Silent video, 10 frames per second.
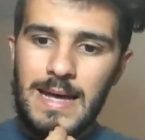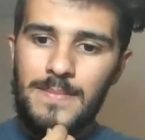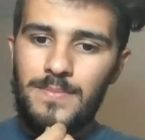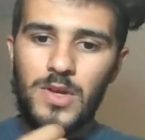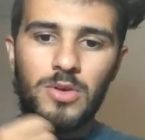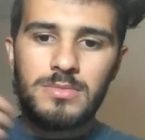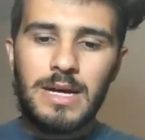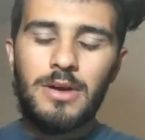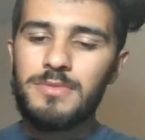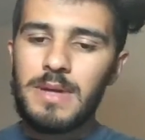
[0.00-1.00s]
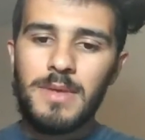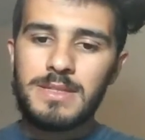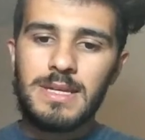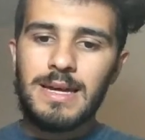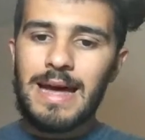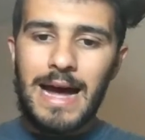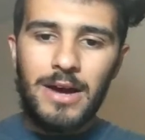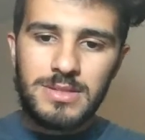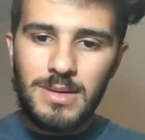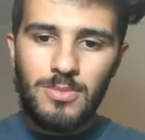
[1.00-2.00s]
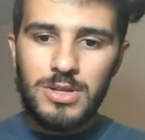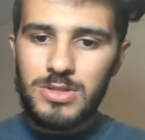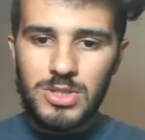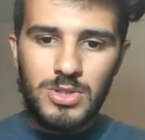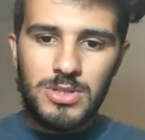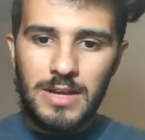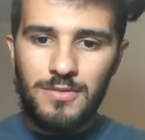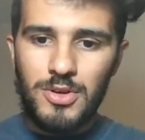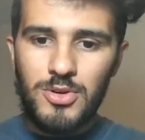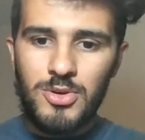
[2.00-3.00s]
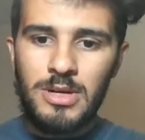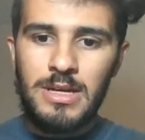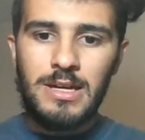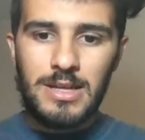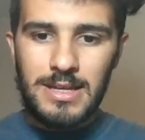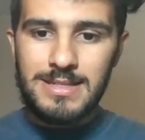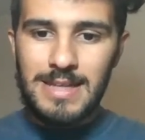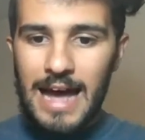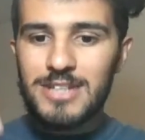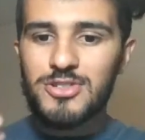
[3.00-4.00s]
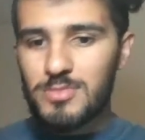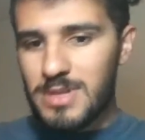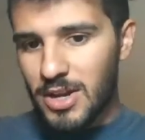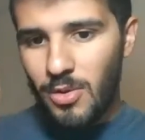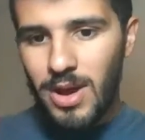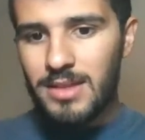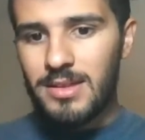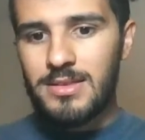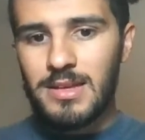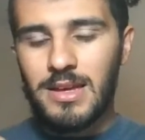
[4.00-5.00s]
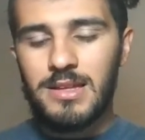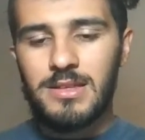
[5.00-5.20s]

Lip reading: I'm not saying hire someone to do that for you. It has to be ingrained